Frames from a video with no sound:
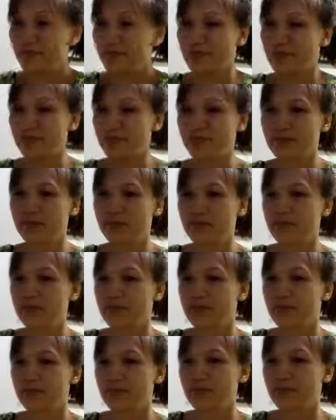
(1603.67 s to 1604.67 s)

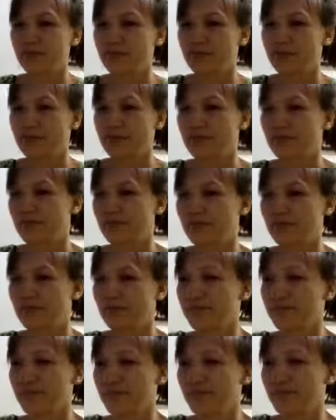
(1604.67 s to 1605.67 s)

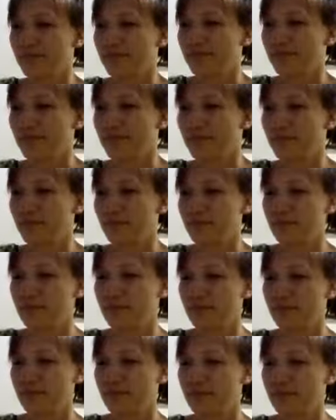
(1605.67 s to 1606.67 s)

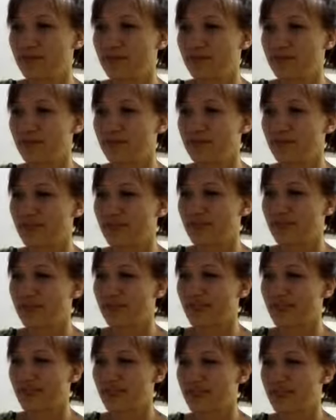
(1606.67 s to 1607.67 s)

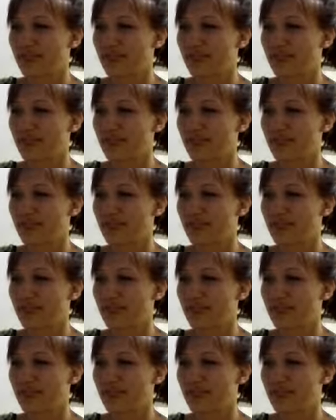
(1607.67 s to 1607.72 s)
The person shown says nothing.